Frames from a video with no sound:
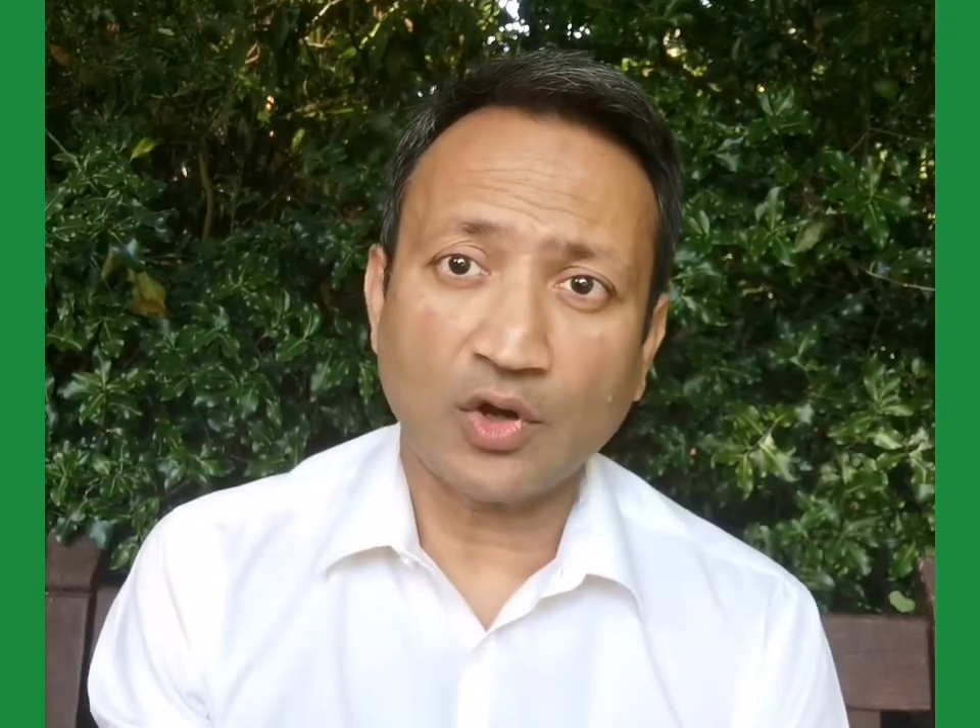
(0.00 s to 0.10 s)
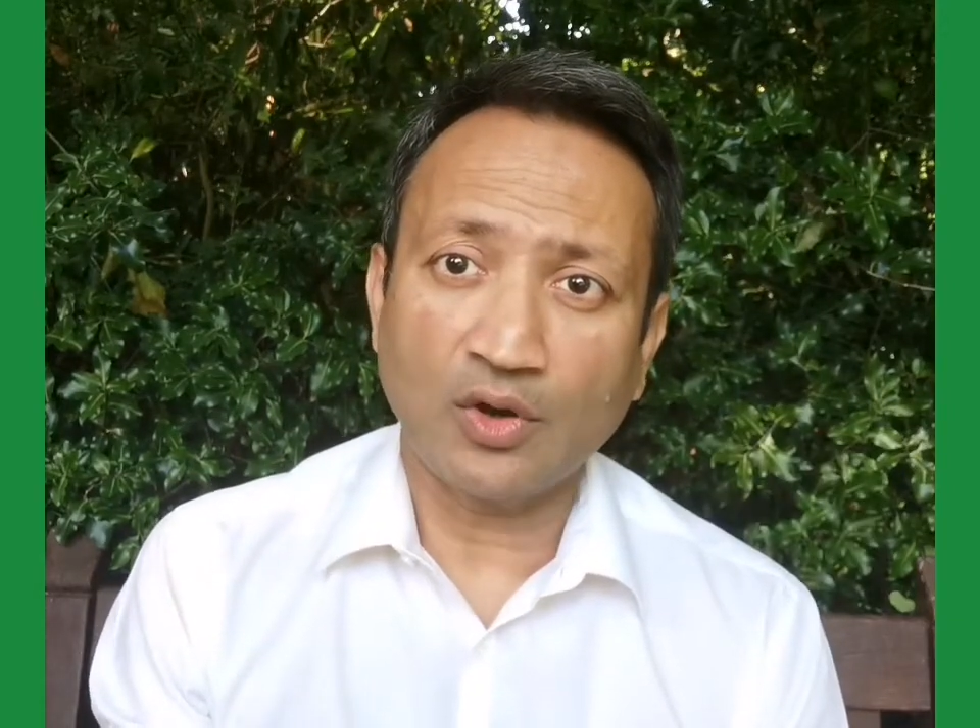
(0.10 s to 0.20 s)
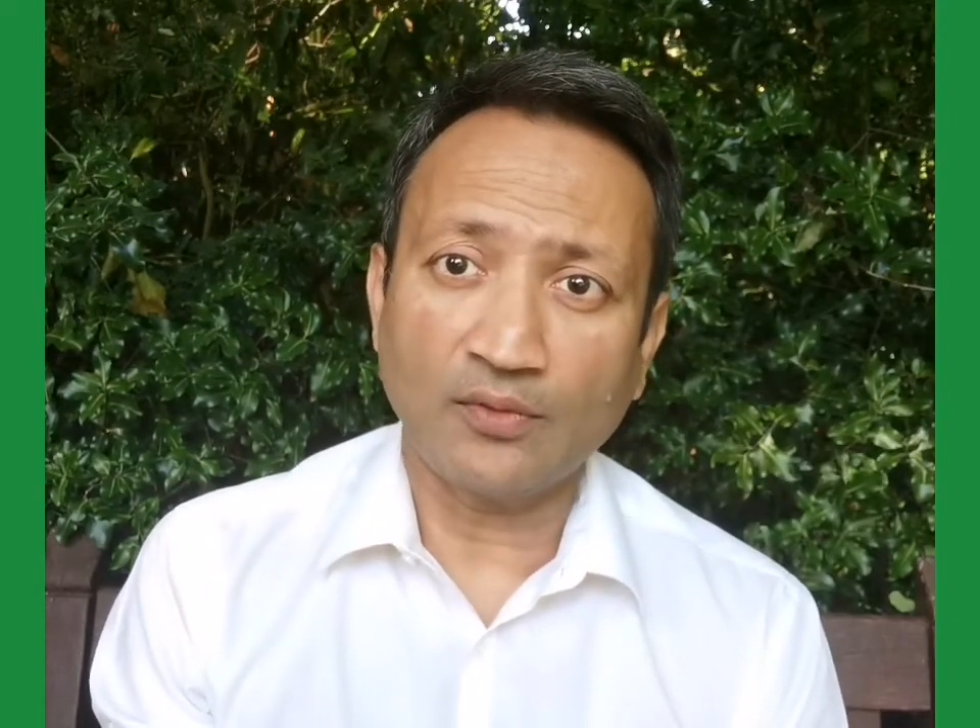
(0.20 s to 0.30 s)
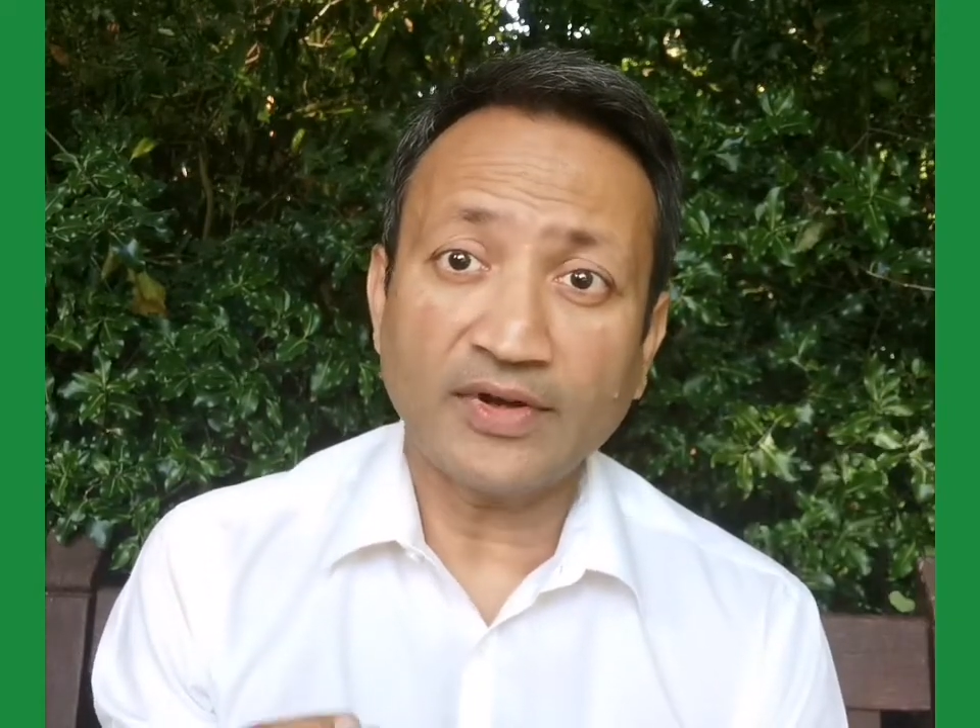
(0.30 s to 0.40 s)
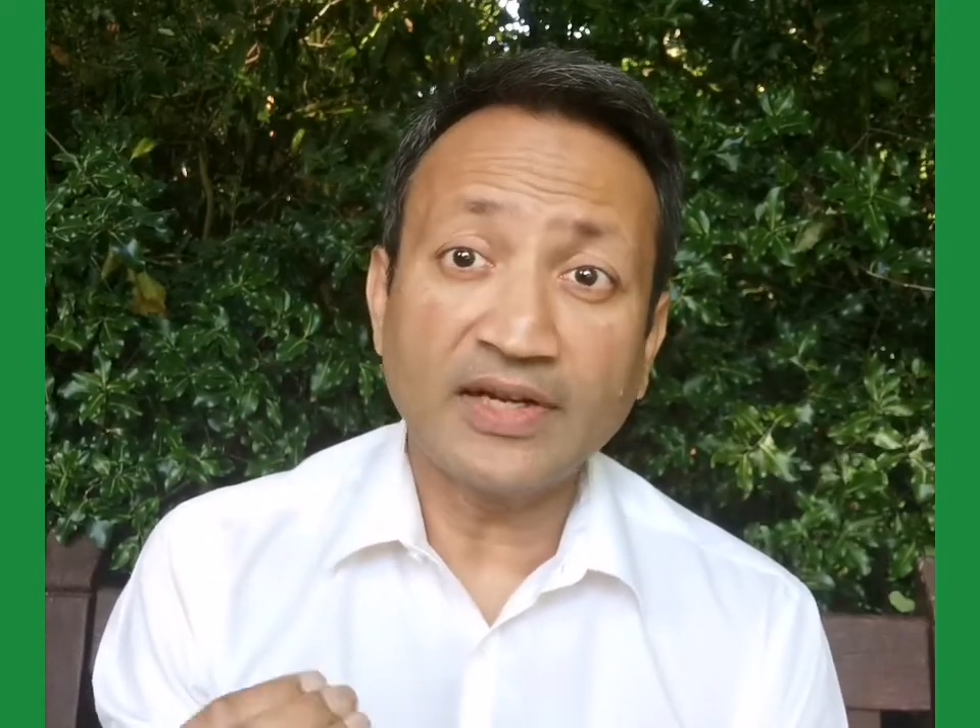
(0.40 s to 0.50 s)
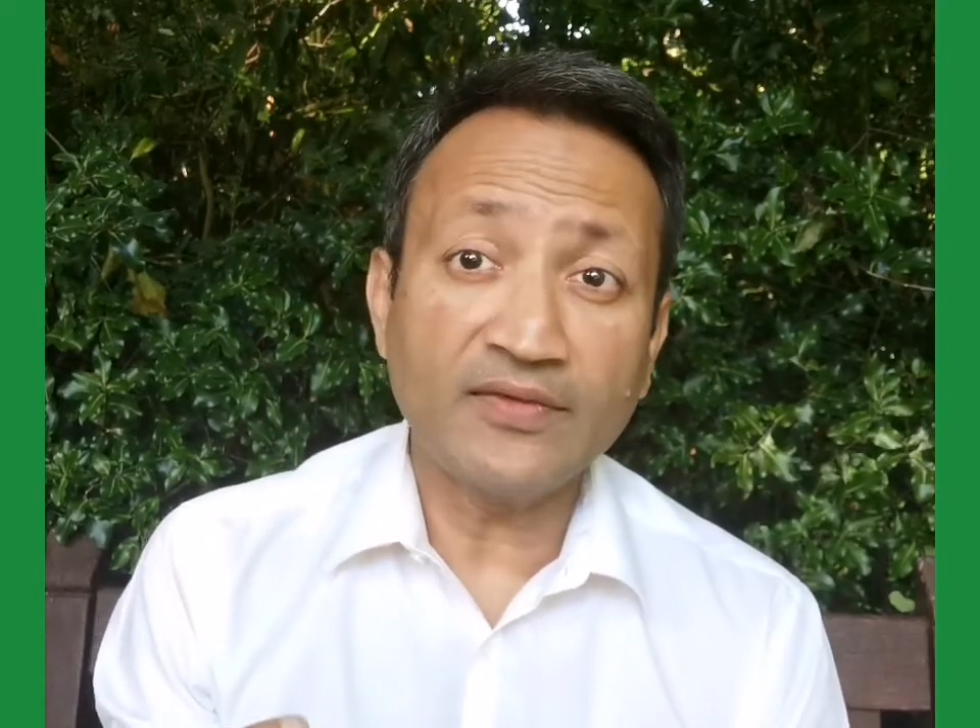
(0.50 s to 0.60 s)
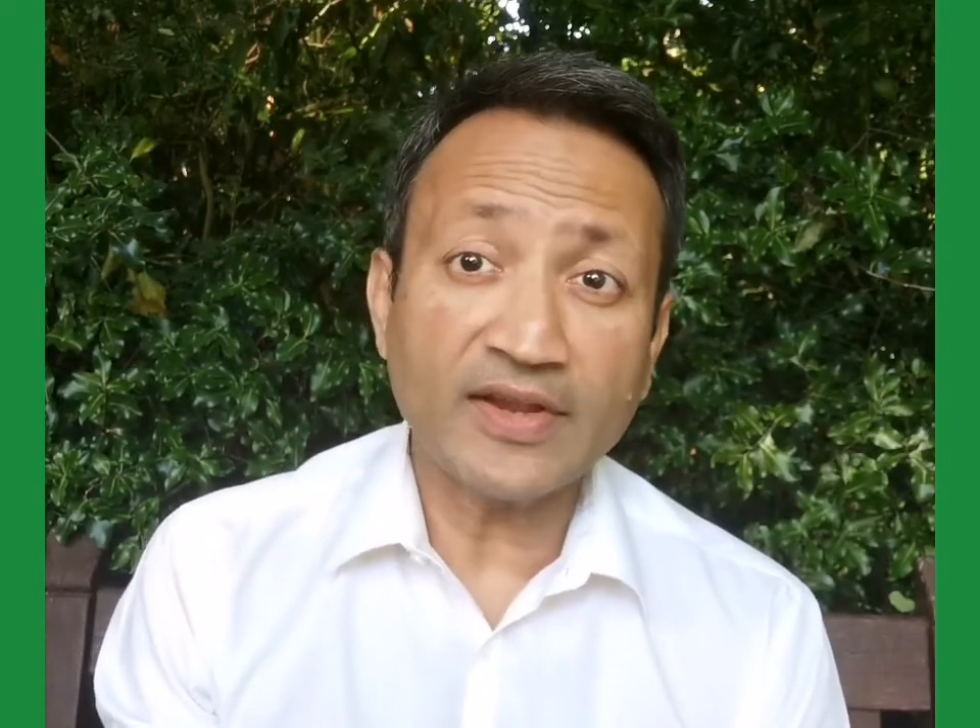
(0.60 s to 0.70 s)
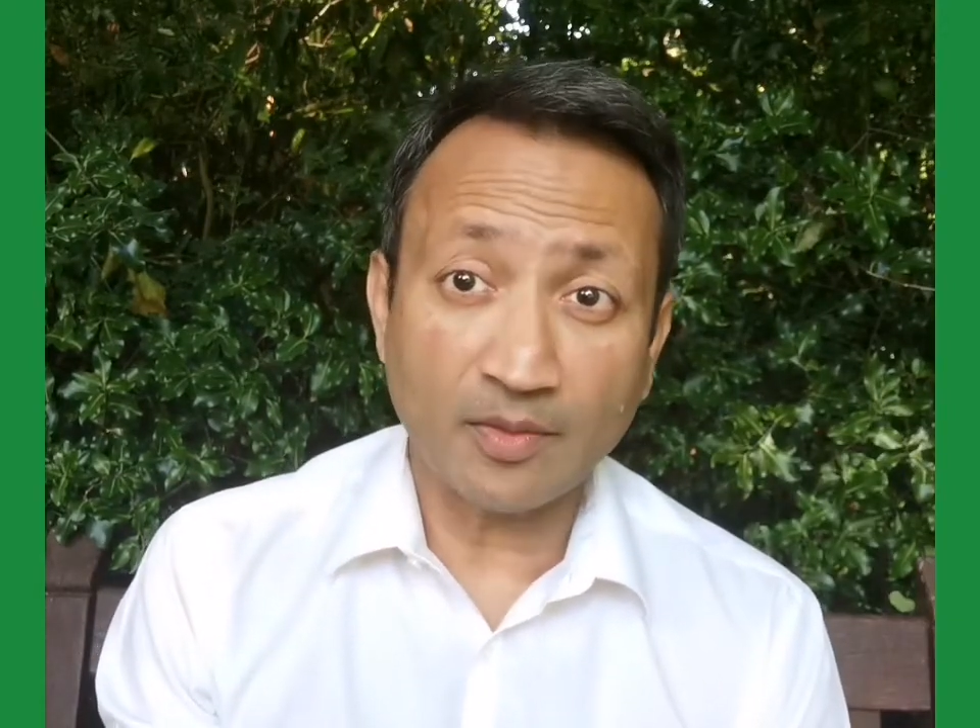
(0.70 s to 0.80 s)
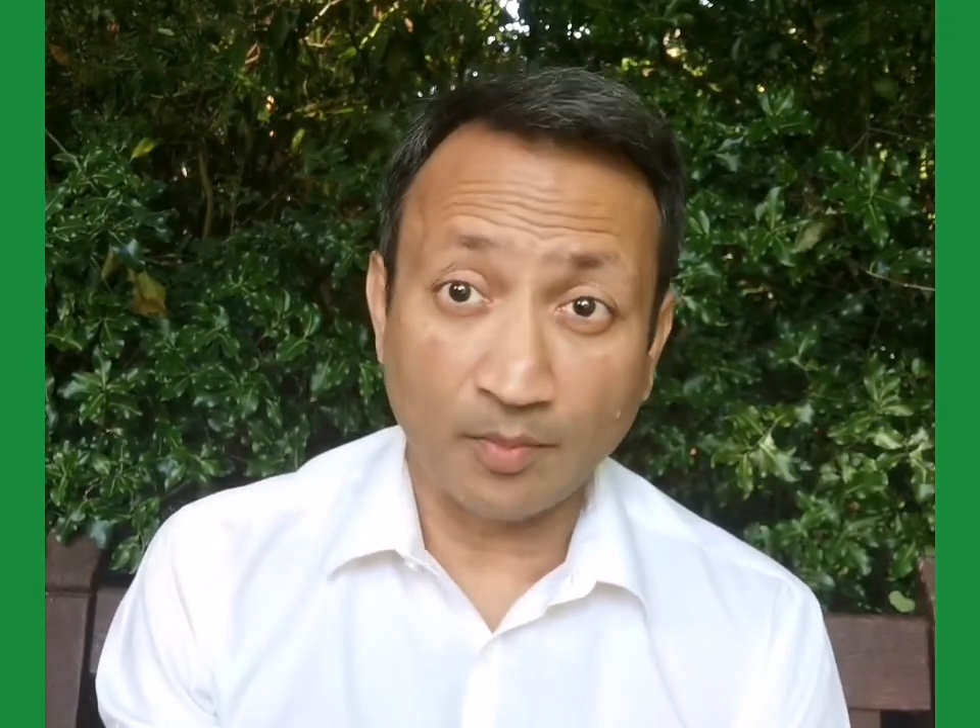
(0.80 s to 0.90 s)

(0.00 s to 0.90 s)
of living a